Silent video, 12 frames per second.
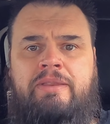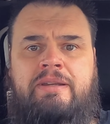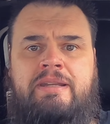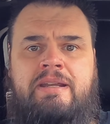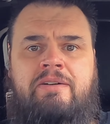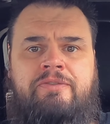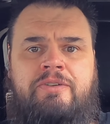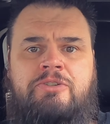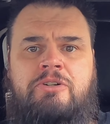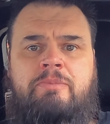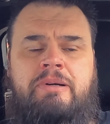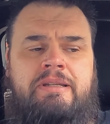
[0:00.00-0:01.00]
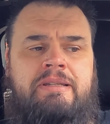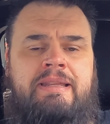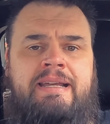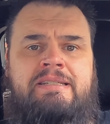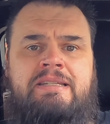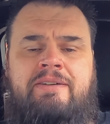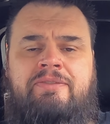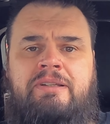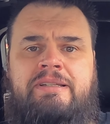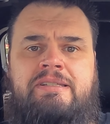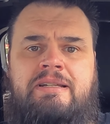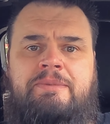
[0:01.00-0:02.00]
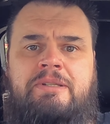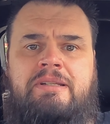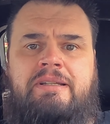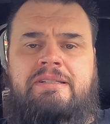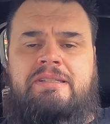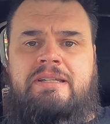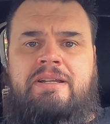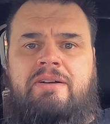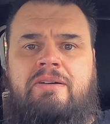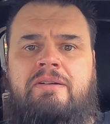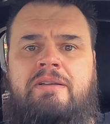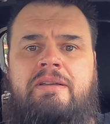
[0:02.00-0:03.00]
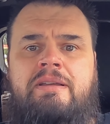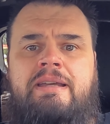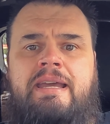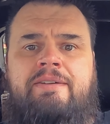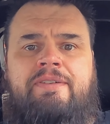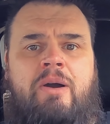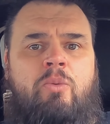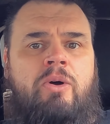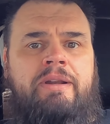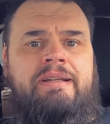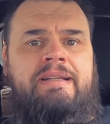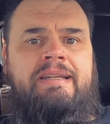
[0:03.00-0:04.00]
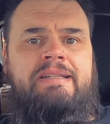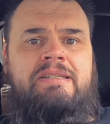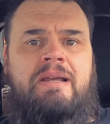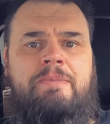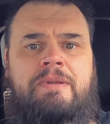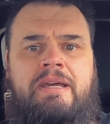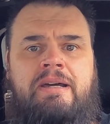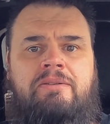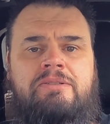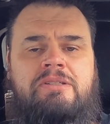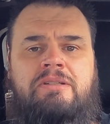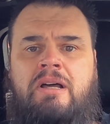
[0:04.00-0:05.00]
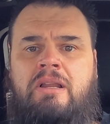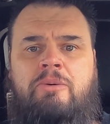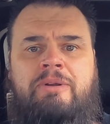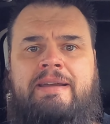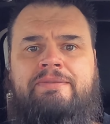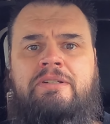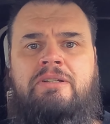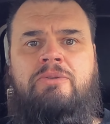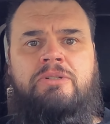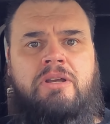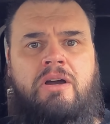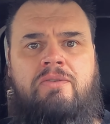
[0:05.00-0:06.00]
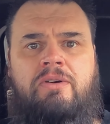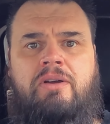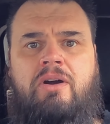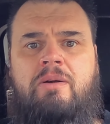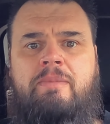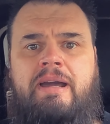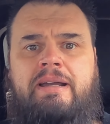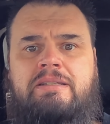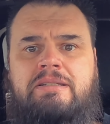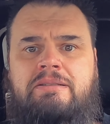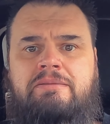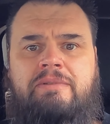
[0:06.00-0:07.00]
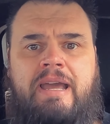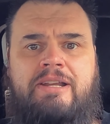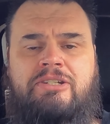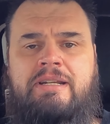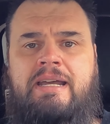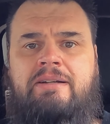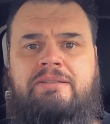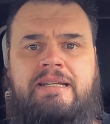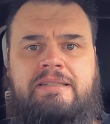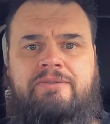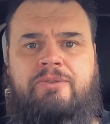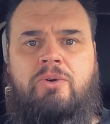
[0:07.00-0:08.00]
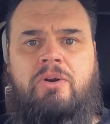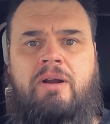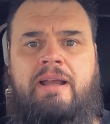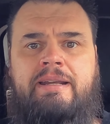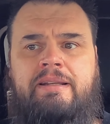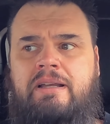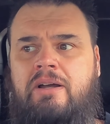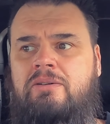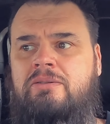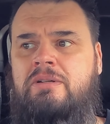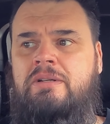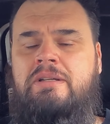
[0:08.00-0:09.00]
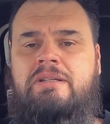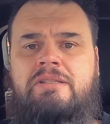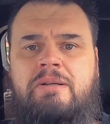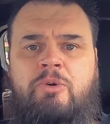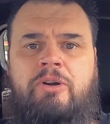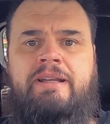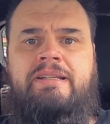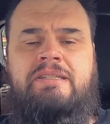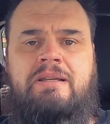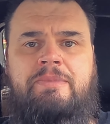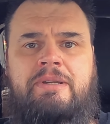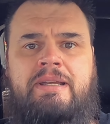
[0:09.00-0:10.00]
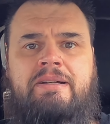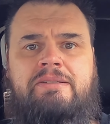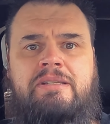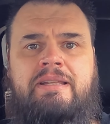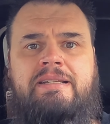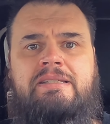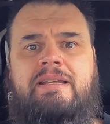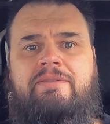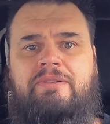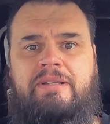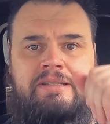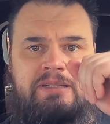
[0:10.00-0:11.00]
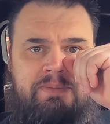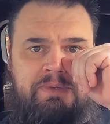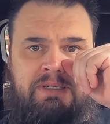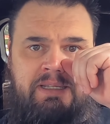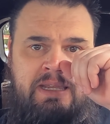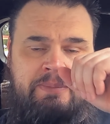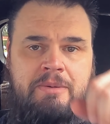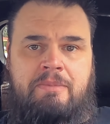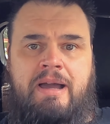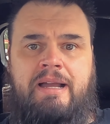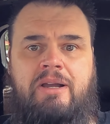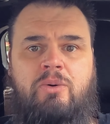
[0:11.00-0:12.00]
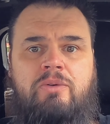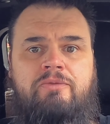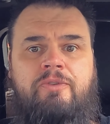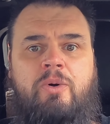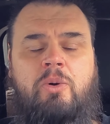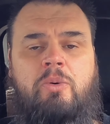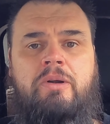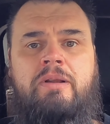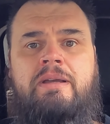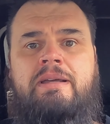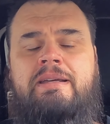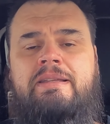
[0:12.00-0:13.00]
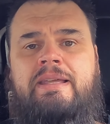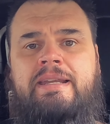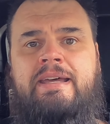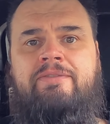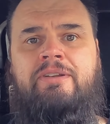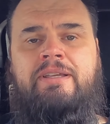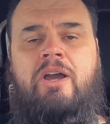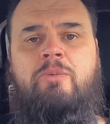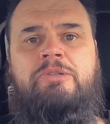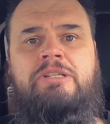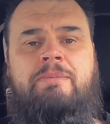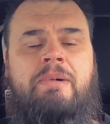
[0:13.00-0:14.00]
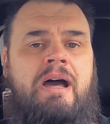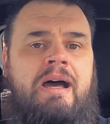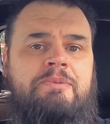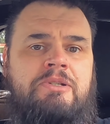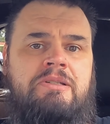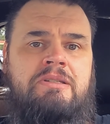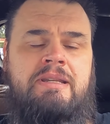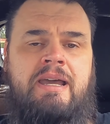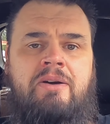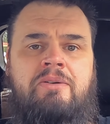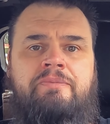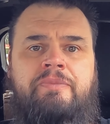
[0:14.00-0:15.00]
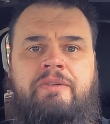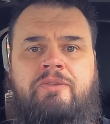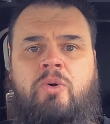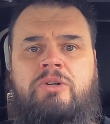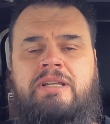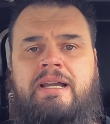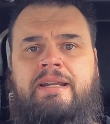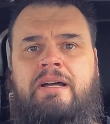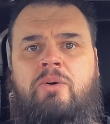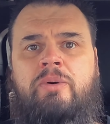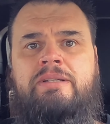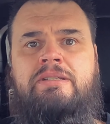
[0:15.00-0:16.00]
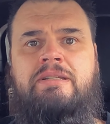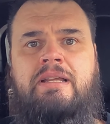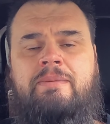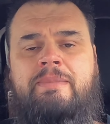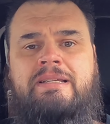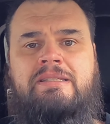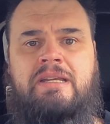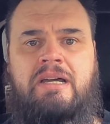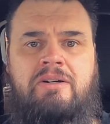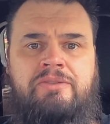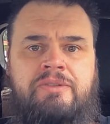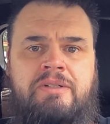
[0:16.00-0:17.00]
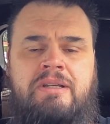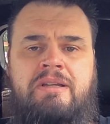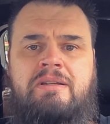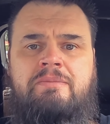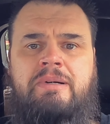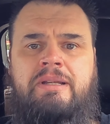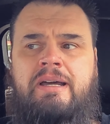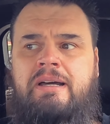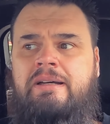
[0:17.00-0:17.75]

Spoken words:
in the near future, but that's definitely something to consider. If I wanted to get something else, all I would have to do is go over to CarMax and cash it out, take the $4 grand and go somewhere and get something else. So that's definitely something to keep in mind going forward. That definitely opens up my options. Now, of course, I could always sell it myself, but